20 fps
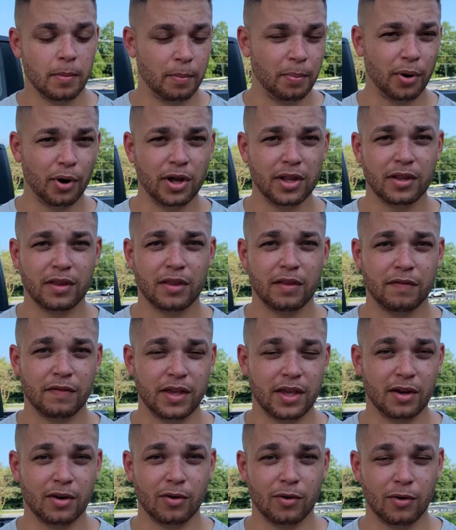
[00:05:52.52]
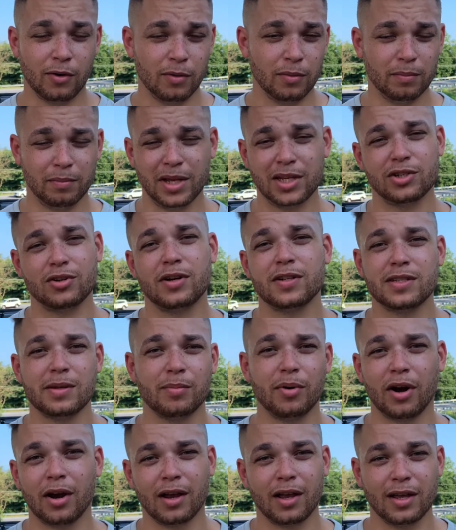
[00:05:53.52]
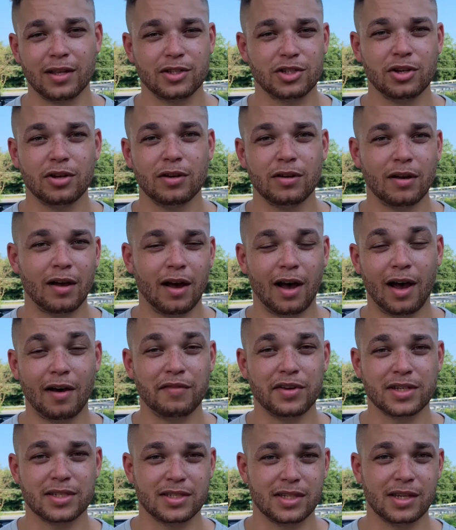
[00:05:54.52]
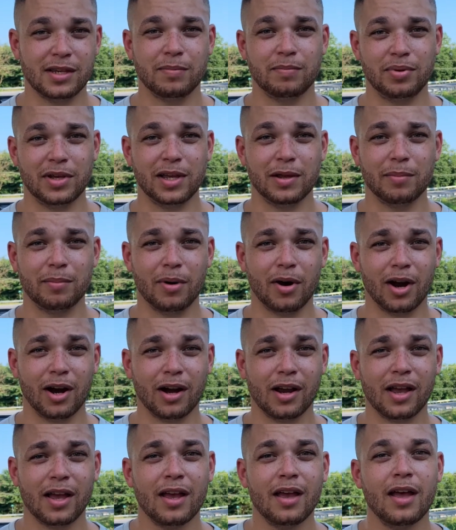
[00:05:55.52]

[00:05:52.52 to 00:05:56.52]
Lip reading: put the vehicle, make sure it's in park. It should obviously be in park.